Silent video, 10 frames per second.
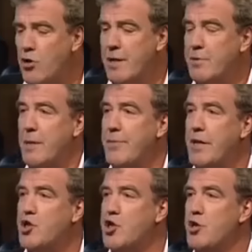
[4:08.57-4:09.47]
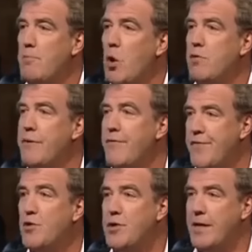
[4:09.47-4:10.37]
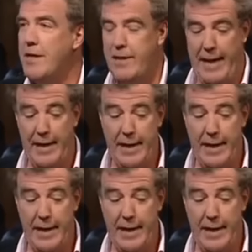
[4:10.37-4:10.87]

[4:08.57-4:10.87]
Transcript: I called him something smaller and fruitier